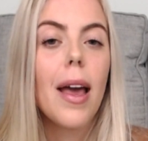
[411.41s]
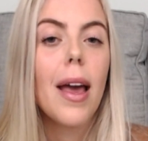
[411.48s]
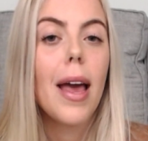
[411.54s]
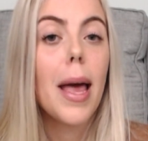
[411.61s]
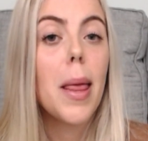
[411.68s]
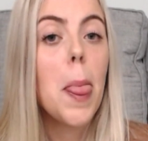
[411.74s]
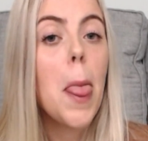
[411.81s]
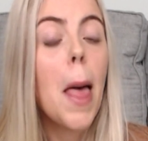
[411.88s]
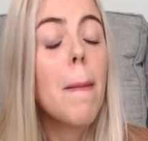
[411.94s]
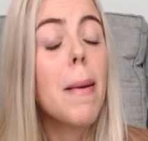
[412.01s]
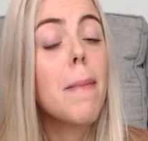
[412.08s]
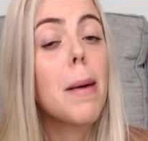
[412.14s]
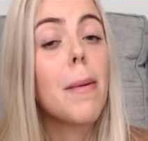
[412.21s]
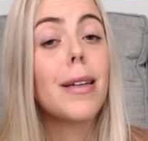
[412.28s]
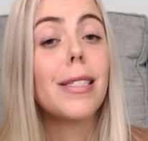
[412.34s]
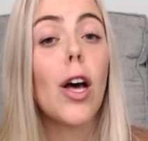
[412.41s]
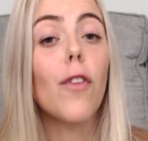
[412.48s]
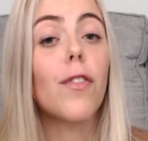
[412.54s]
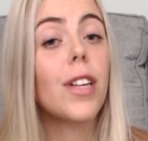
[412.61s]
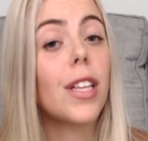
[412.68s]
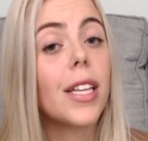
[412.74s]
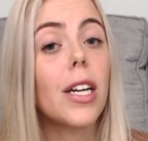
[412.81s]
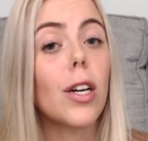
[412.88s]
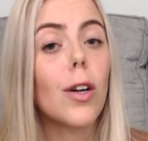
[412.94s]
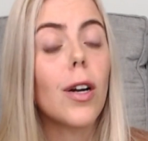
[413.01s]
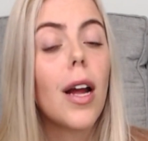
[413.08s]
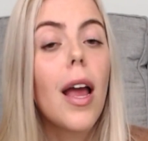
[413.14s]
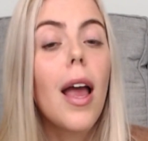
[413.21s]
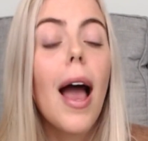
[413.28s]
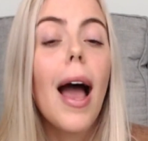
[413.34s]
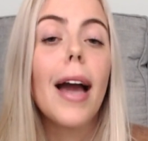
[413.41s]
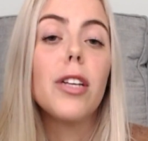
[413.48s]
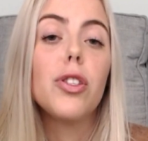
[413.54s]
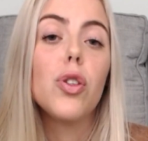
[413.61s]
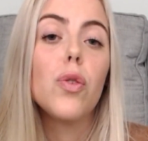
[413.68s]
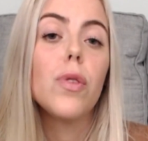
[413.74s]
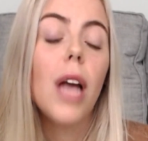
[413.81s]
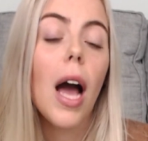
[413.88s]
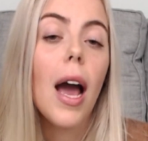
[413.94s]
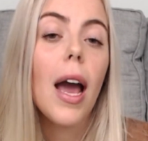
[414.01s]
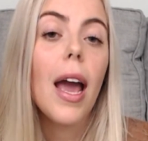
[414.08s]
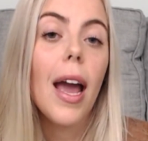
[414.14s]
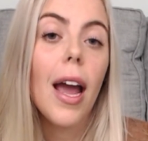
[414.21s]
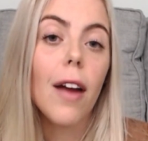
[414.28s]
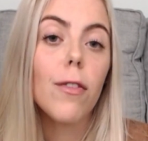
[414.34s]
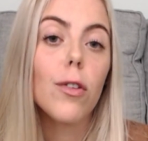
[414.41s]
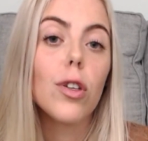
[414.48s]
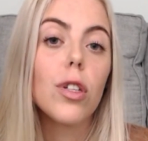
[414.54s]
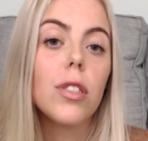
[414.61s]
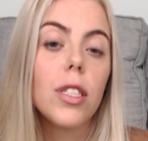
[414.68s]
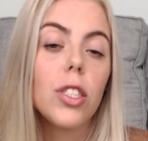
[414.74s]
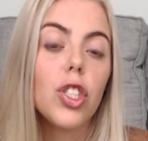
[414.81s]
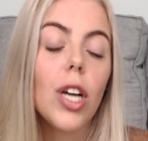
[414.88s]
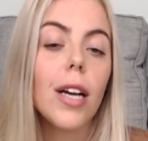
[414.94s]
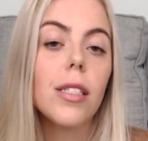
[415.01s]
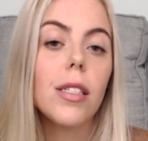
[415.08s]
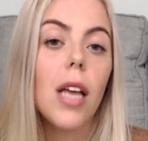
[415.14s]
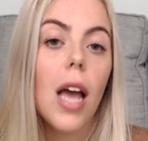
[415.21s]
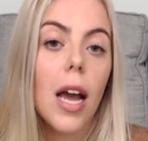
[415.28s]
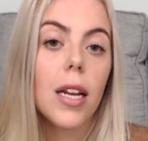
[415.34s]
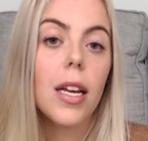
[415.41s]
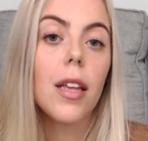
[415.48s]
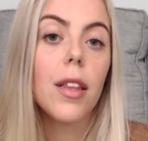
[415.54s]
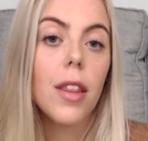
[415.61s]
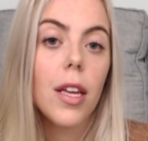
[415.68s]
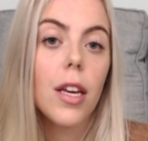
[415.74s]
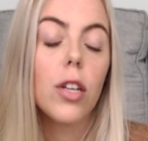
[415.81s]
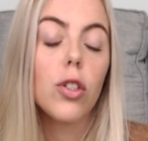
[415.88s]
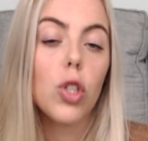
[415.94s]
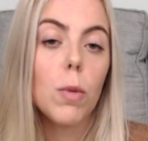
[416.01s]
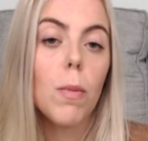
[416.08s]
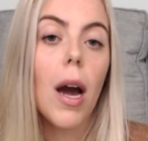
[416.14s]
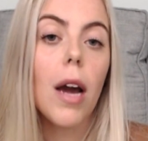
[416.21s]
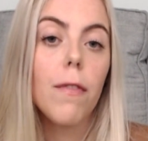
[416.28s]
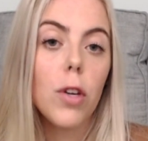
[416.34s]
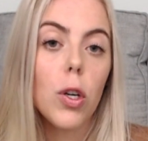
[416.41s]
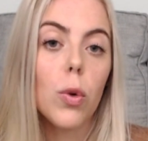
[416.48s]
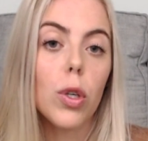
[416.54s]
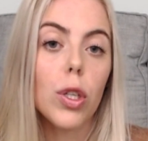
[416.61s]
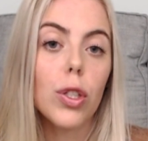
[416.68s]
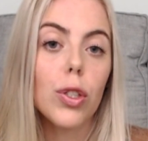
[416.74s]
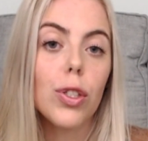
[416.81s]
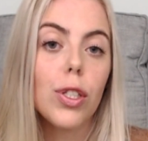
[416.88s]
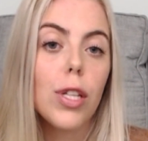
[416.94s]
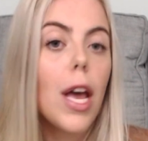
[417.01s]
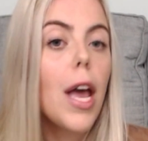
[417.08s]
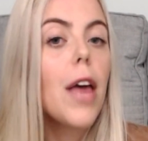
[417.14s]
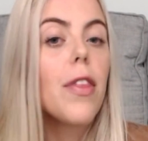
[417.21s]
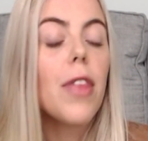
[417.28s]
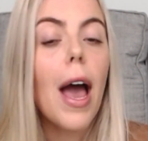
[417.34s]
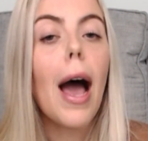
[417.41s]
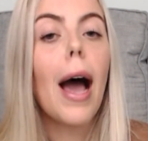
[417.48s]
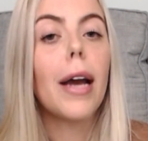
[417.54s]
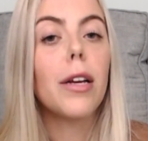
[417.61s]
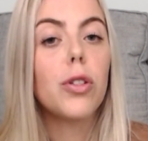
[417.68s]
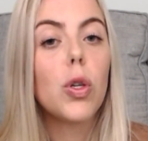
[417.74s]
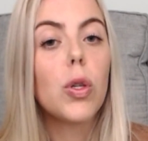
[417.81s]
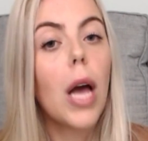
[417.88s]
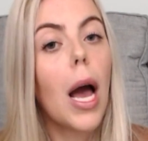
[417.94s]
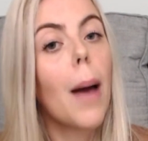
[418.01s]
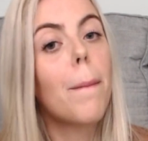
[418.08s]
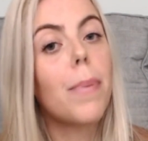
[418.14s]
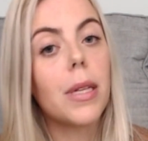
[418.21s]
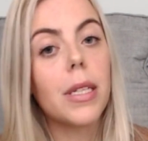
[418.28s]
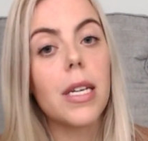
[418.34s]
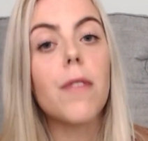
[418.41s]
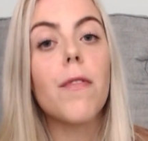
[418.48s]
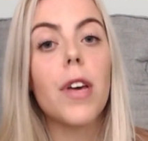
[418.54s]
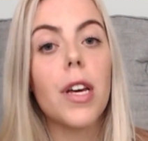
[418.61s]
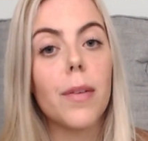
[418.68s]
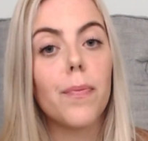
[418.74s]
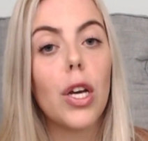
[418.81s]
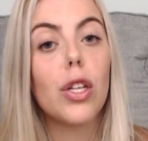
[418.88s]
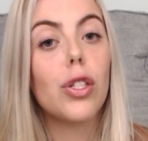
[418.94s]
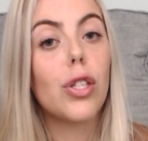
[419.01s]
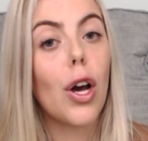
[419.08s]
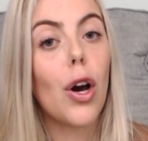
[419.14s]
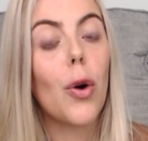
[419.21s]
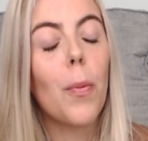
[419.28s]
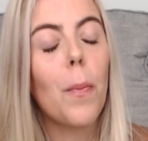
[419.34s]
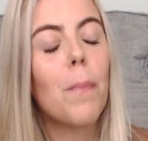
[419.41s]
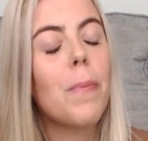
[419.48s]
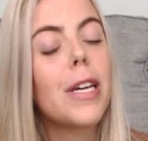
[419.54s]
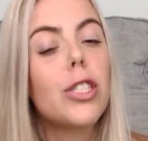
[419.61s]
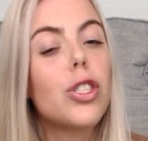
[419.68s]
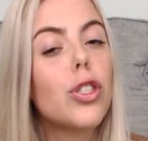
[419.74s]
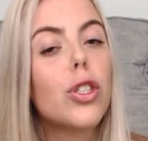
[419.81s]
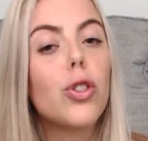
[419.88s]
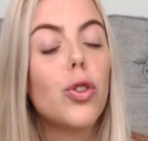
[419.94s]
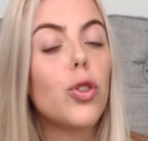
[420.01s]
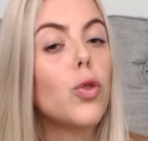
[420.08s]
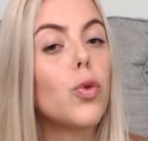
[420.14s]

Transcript: And let me make myself clear I do not ever suggest anything to my viewers that I do not believe in. So be sure to